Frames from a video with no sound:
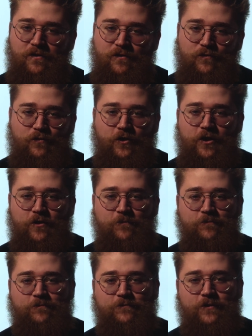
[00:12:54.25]

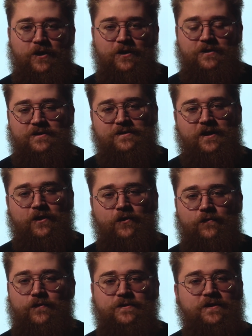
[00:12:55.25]
freedom, and desire
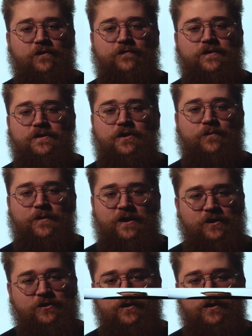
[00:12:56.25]
for self-determination.